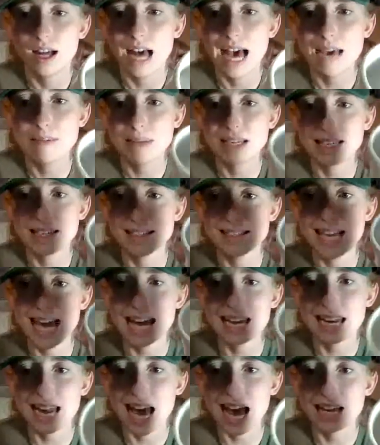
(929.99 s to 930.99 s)
I mean, does
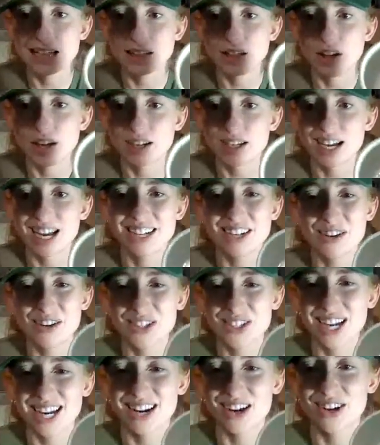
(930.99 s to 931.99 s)
that not look, I know
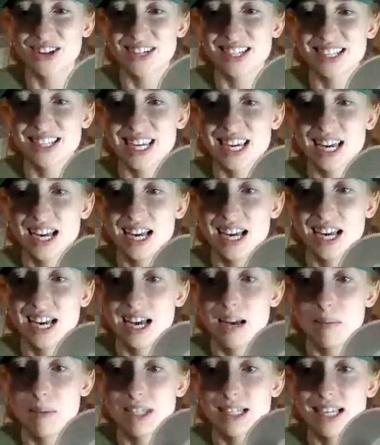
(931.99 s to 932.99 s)
it's kind of hard to see,
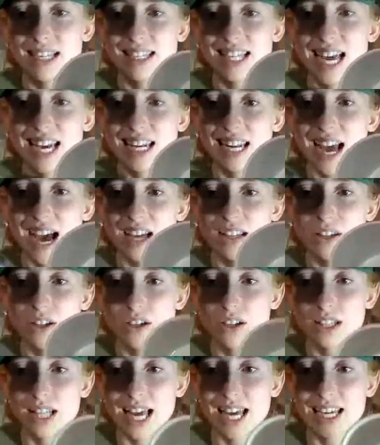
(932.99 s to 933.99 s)
but does that not
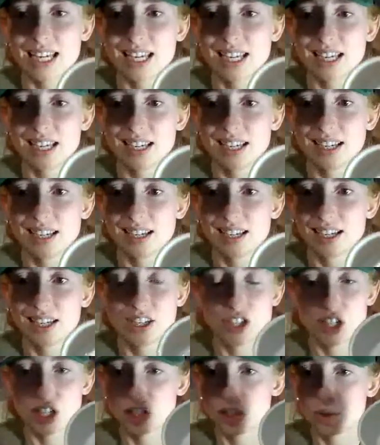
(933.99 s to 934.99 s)
look like
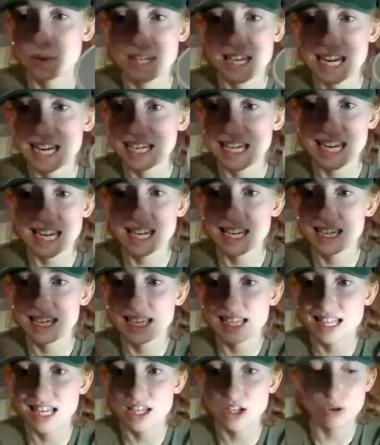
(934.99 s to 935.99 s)
just zucchini
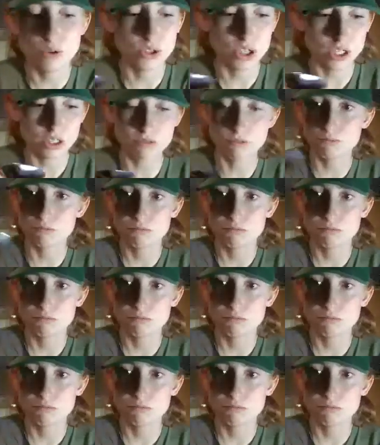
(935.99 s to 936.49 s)
that you just